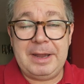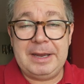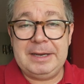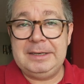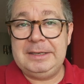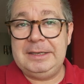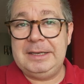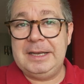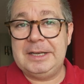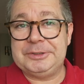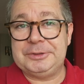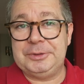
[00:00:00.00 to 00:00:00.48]

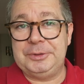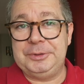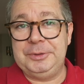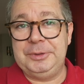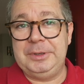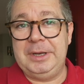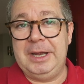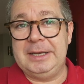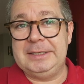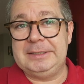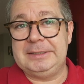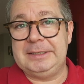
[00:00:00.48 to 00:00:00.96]
ideas or
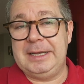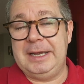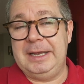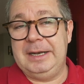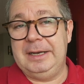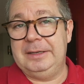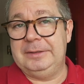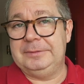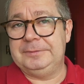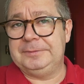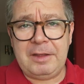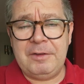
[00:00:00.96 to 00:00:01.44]
you guys
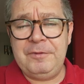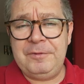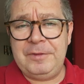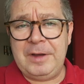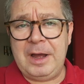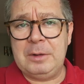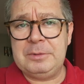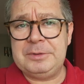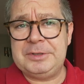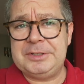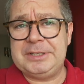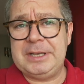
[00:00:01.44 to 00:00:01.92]
kind of
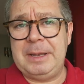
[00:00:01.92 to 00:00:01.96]
found